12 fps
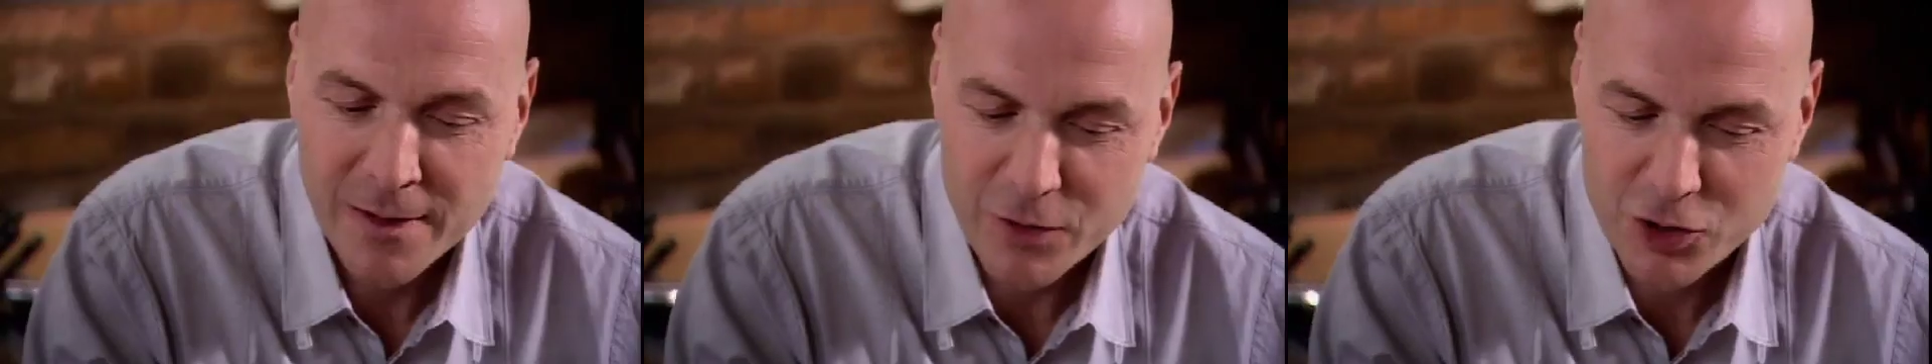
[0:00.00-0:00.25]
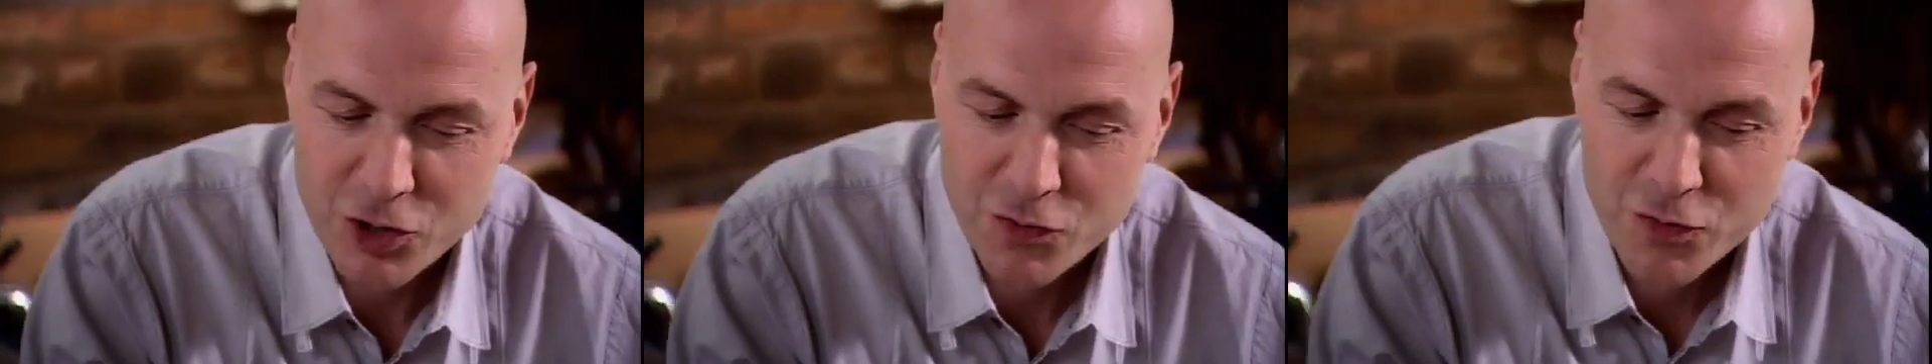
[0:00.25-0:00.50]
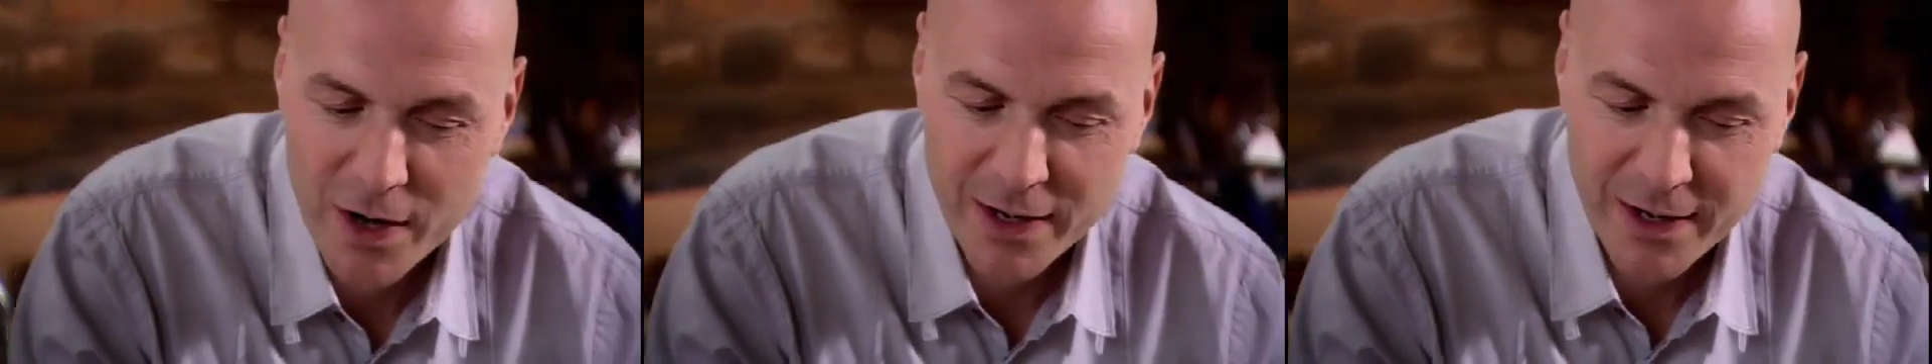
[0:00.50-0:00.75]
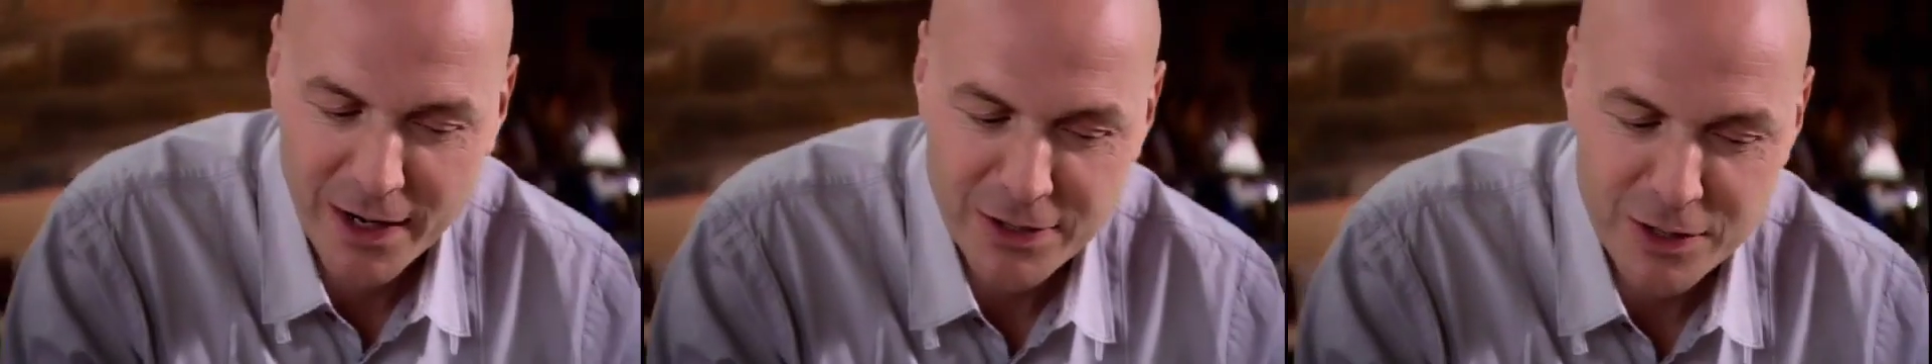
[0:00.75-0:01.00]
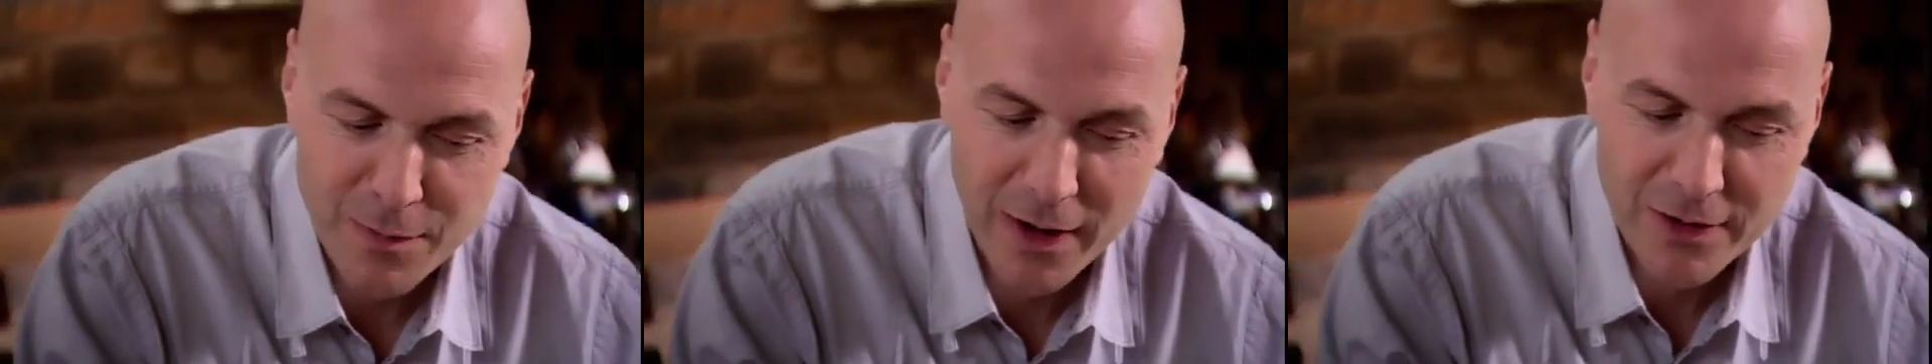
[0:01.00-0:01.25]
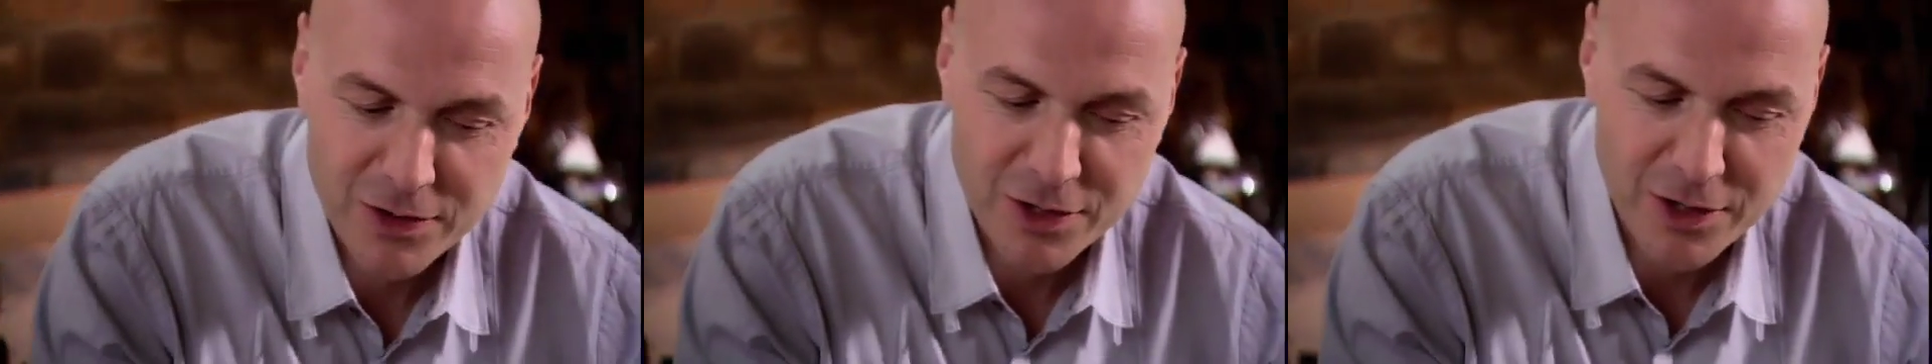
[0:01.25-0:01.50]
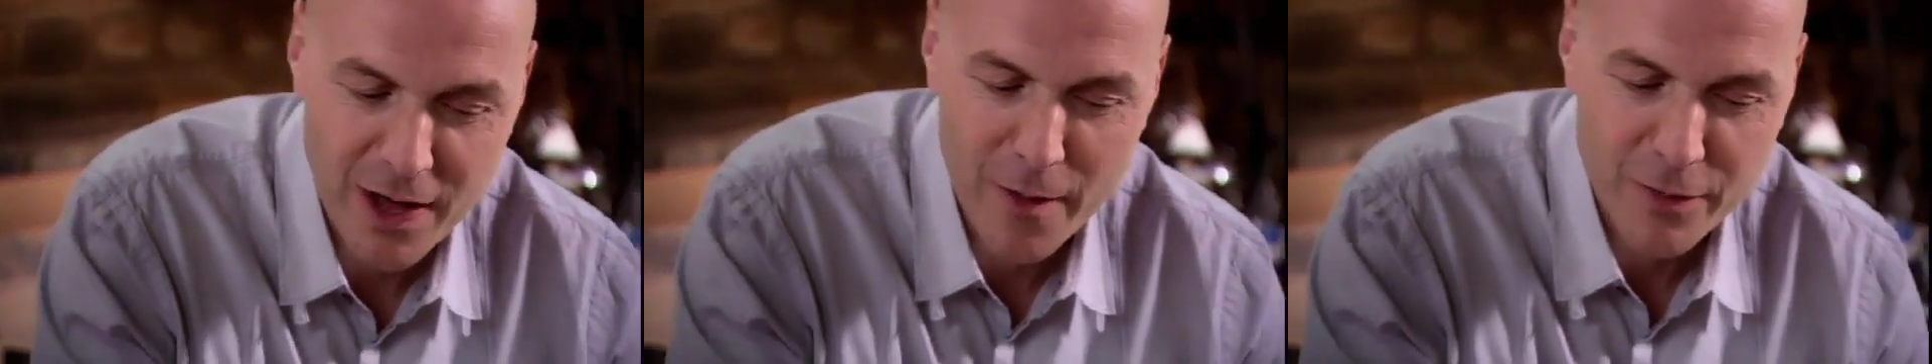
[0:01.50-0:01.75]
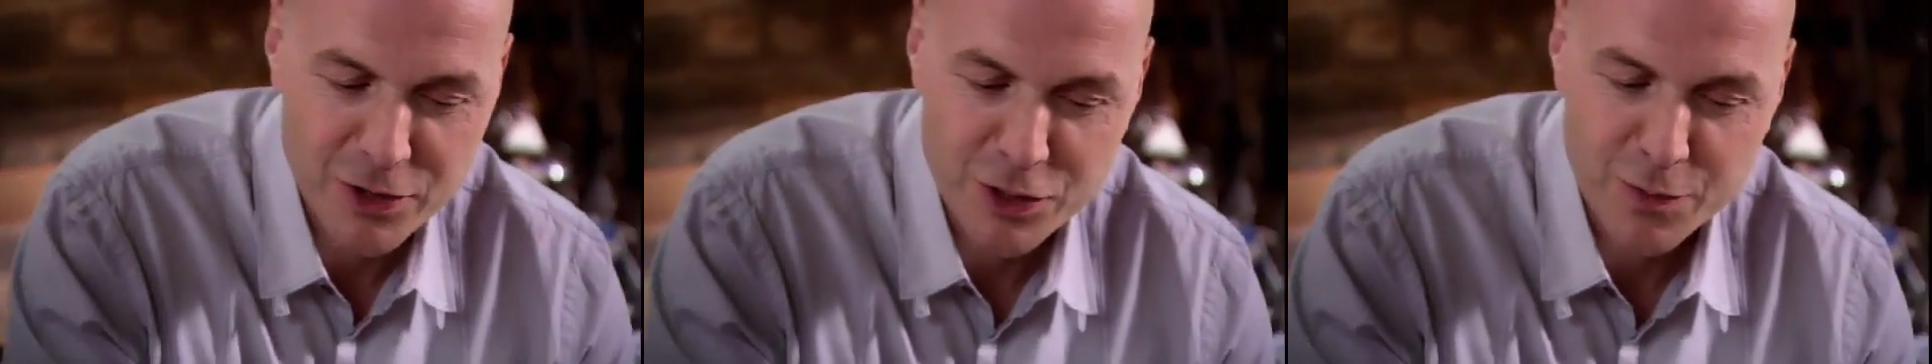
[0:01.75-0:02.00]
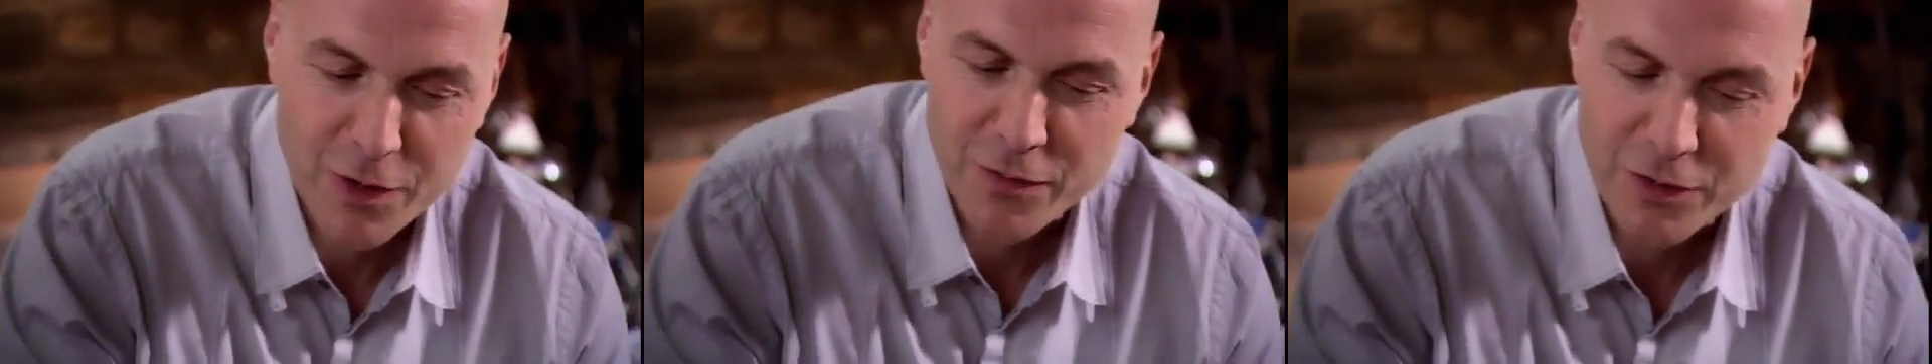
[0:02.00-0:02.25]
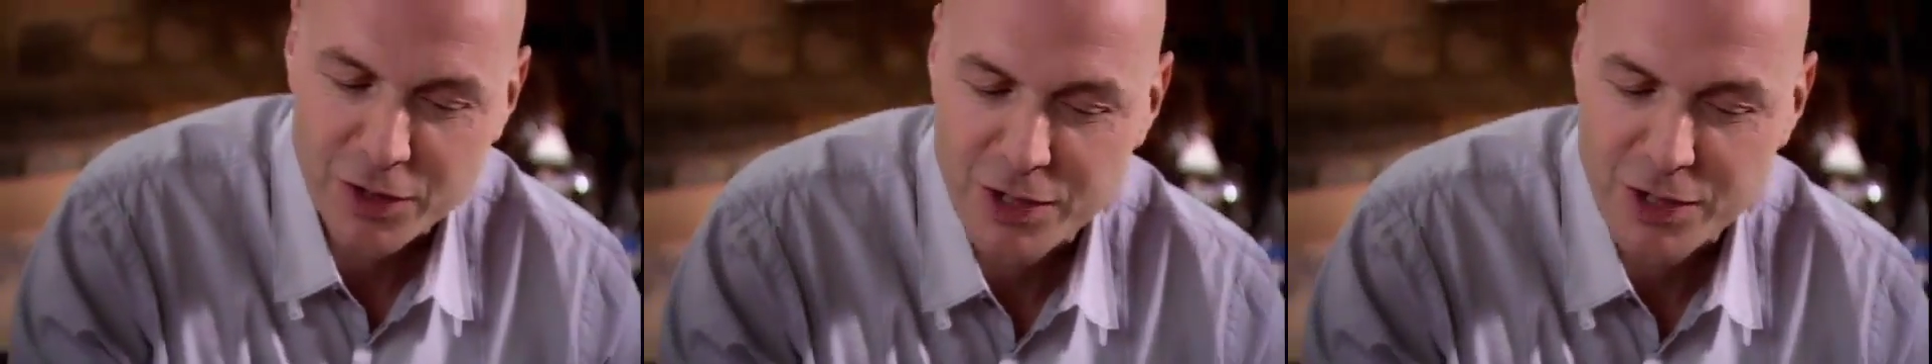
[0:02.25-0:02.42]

It's just really nicely balanced. The cabbage is beautiful.